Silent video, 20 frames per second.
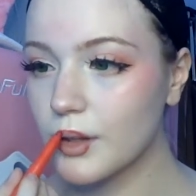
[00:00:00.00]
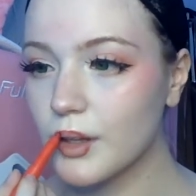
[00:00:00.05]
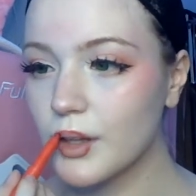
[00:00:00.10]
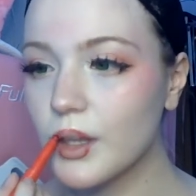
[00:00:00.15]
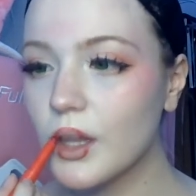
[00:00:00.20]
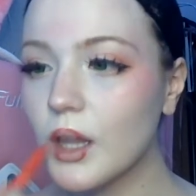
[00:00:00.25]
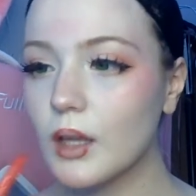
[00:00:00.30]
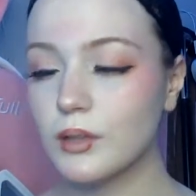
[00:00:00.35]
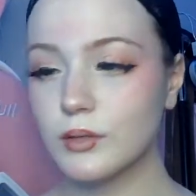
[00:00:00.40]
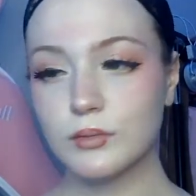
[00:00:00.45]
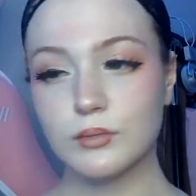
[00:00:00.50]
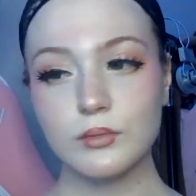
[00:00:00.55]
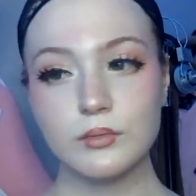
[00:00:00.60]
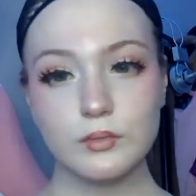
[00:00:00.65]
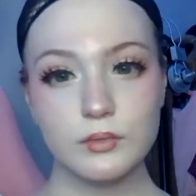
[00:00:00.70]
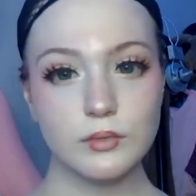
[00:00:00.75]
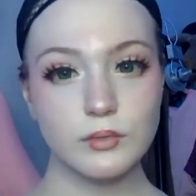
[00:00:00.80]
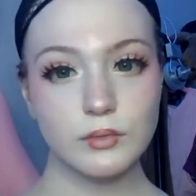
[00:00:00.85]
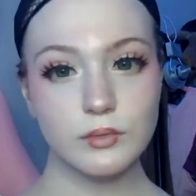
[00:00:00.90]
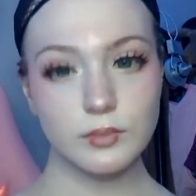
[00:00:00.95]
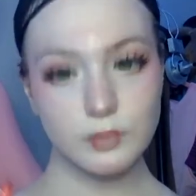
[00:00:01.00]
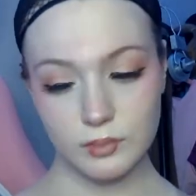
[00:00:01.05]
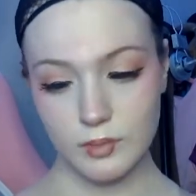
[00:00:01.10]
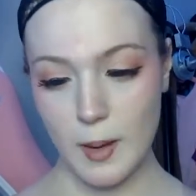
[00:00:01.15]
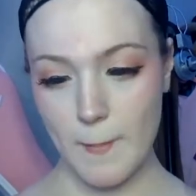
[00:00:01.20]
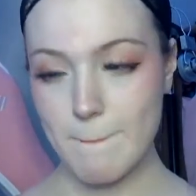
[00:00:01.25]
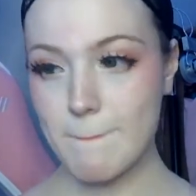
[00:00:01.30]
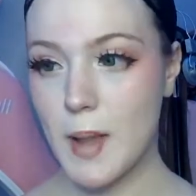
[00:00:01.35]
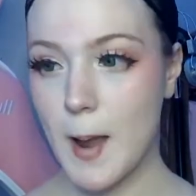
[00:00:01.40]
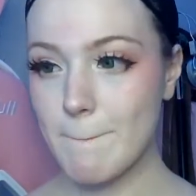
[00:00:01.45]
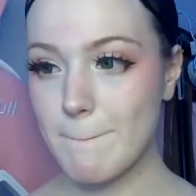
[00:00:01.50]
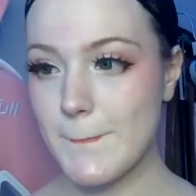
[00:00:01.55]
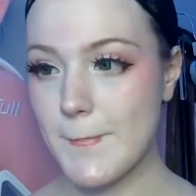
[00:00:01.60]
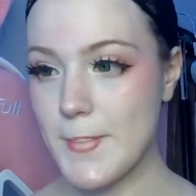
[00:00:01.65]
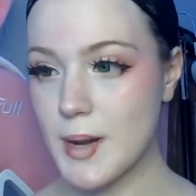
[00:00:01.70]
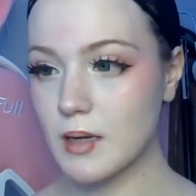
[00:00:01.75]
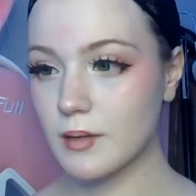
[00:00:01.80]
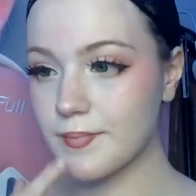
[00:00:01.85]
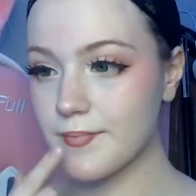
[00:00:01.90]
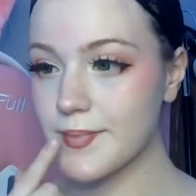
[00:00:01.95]
I've tried to do it different ways where I fill
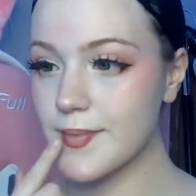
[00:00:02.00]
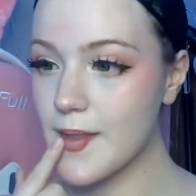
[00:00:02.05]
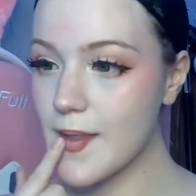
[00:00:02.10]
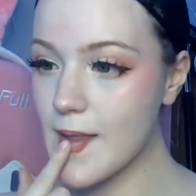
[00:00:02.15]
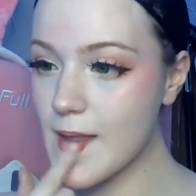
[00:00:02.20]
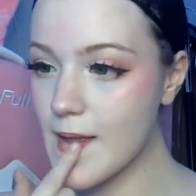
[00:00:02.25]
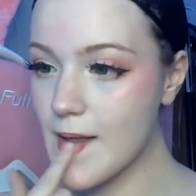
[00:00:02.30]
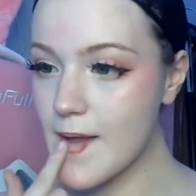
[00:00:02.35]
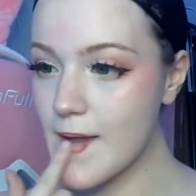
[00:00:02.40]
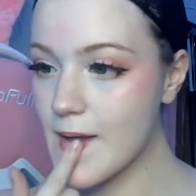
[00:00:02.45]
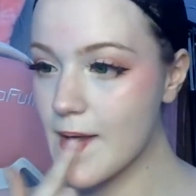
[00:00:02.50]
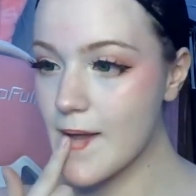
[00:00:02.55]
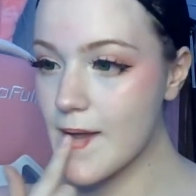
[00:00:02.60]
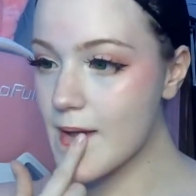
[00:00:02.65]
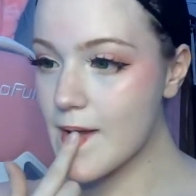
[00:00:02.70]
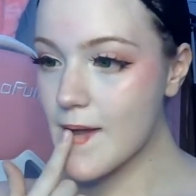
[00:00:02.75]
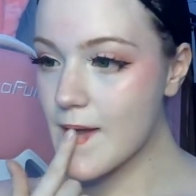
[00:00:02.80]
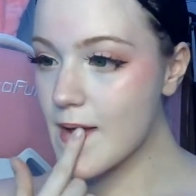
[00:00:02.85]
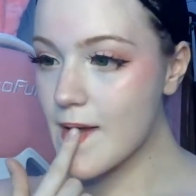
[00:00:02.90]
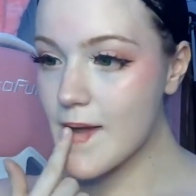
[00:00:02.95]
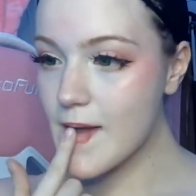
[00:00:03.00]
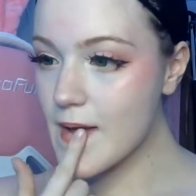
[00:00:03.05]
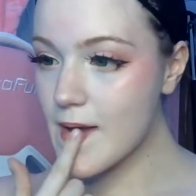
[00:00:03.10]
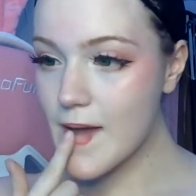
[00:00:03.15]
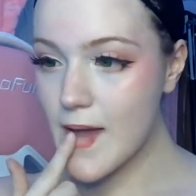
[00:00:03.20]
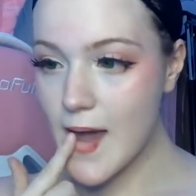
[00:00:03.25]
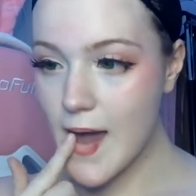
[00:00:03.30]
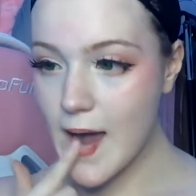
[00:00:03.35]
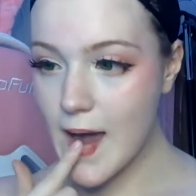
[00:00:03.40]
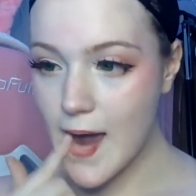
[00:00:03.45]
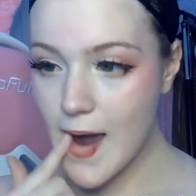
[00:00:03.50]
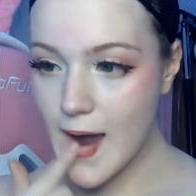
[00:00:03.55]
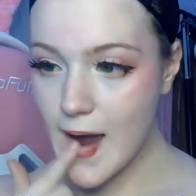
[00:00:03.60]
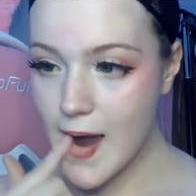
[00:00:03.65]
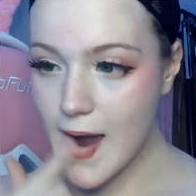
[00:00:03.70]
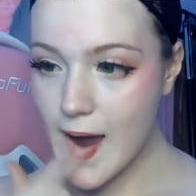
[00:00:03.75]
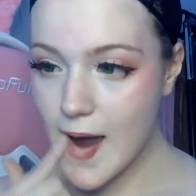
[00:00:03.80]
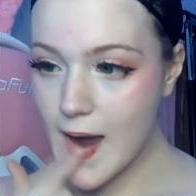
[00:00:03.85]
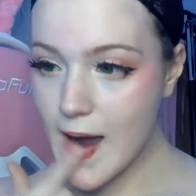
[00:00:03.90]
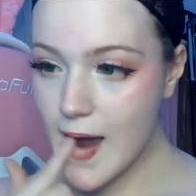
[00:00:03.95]
in my lips first and
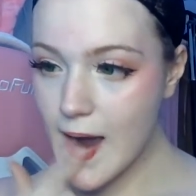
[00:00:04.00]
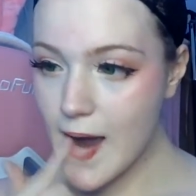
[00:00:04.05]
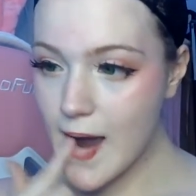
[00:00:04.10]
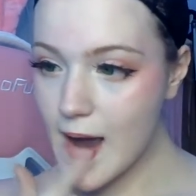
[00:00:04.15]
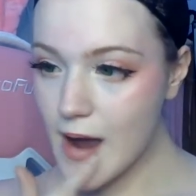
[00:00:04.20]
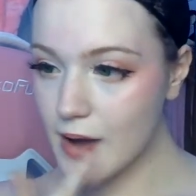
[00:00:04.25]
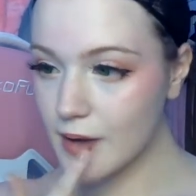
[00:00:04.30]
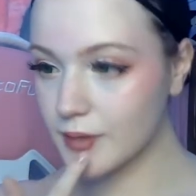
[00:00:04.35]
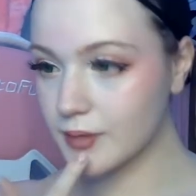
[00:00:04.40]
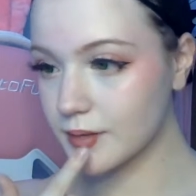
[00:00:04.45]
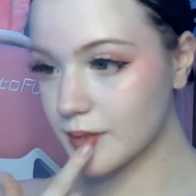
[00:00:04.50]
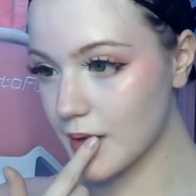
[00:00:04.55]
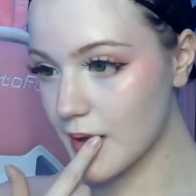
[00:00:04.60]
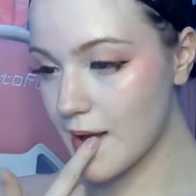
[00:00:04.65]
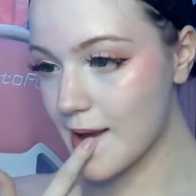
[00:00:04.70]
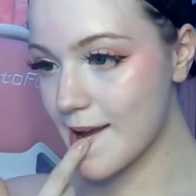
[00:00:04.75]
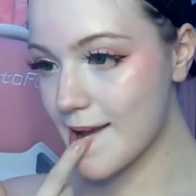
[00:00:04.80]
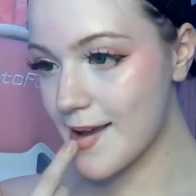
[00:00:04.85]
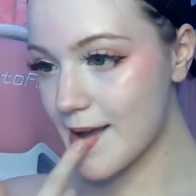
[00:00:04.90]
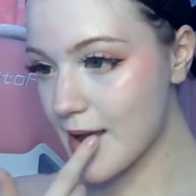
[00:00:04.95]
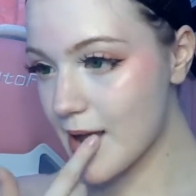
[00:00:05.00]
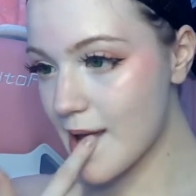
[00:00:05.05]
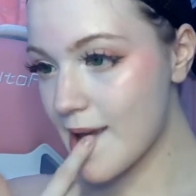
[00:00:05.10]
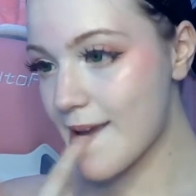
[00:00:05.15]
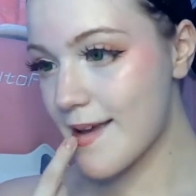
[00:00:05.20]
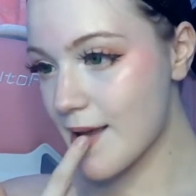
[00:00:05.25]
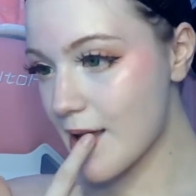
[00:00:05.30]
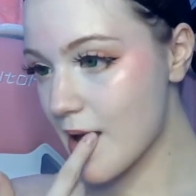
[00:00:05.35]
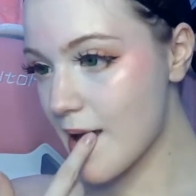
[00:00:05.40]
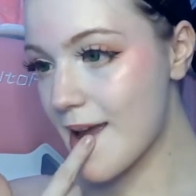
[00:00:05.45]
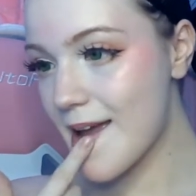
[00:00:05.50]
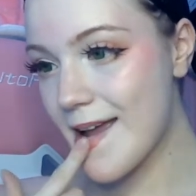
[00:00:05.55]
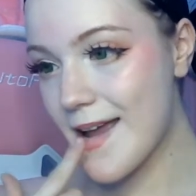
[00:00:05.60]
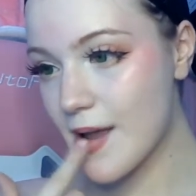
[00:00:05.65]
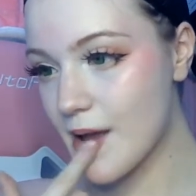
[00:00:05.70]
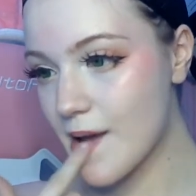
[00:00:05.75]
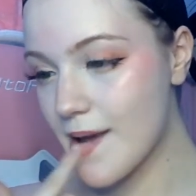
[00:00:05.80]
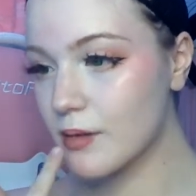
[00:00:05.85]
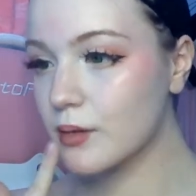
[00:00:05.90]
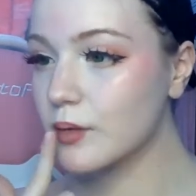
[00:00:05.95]
I like pat it out with a bit of foundation, but
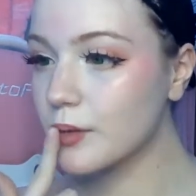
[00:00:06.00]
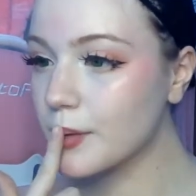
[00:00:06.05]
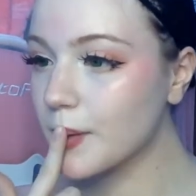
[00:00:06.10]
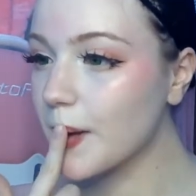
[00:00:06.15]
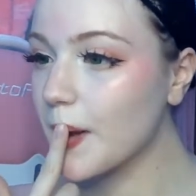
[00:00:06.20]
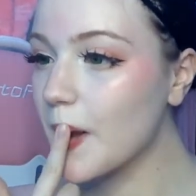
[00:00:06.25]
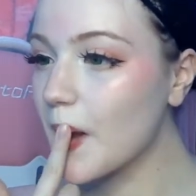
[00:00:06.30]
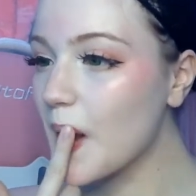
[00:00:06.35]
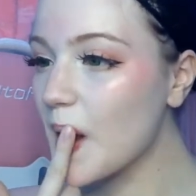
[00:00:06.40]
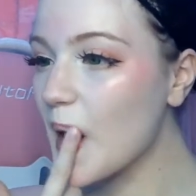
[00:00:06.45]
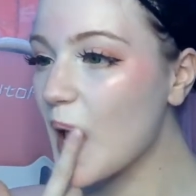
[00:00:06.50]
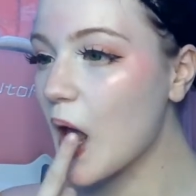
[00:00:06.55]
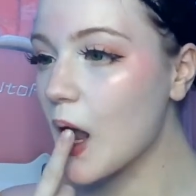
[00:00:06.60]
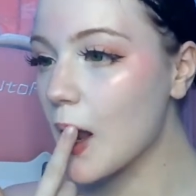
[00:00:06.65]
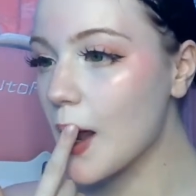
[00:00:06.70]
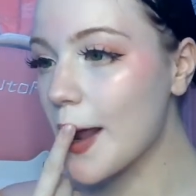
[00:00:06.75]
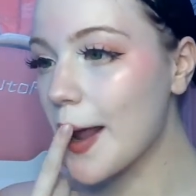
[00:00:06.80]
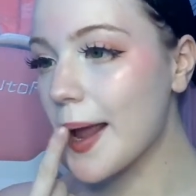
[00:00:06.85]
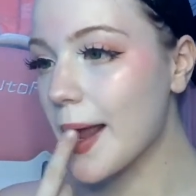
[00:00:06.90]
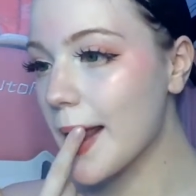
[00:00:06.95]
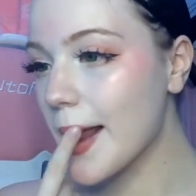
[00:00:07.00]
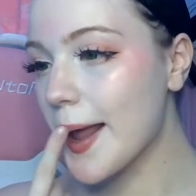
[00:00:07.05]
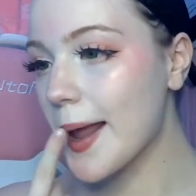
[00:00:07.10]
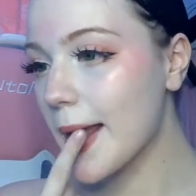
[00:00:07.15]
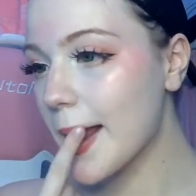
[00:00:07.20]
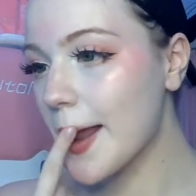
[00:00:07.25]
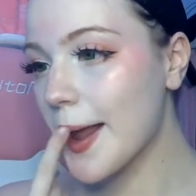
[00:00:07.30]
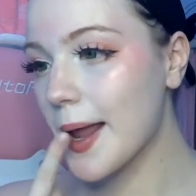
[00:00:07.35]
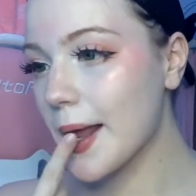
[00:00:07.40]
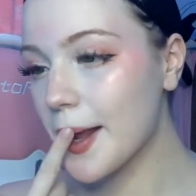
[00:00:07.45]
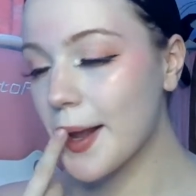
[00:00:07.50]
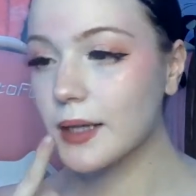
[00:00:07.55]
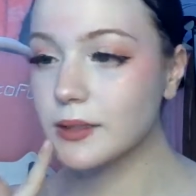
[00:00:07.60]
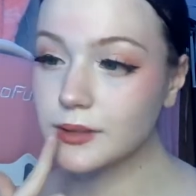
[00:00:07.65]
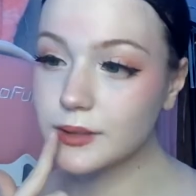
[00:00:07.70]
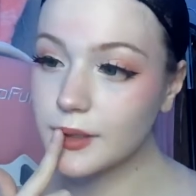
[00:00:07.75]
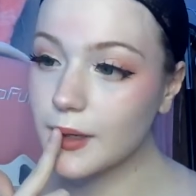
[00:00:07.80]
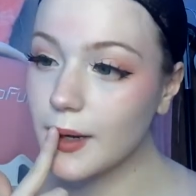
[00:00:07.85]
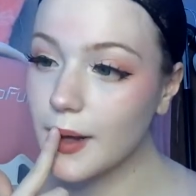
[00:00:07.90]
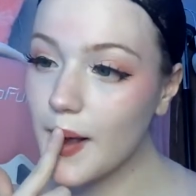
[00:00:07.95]
my lips are too thin for that, so I just do
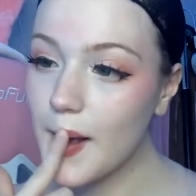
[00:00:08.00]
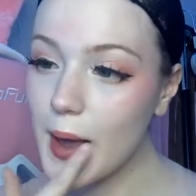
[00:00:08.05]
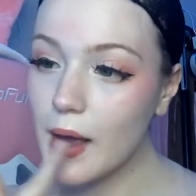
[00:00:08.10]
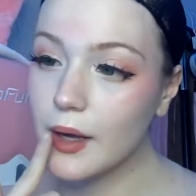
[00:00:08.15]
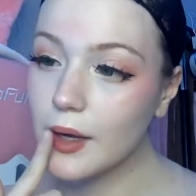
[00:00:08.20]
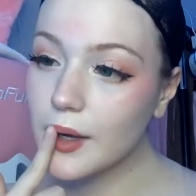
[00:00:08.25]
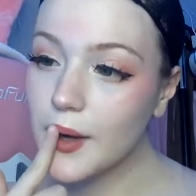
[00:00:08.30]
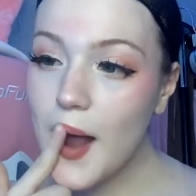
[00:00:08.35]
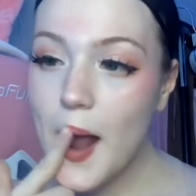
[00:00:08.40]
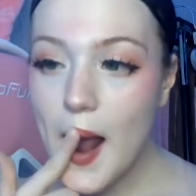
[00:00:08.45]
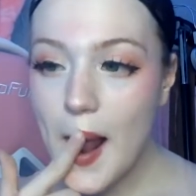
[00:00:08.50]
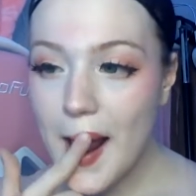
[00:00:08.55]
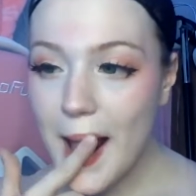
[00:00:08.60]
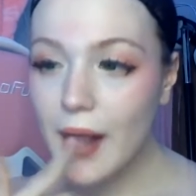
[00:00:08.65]
this way instead.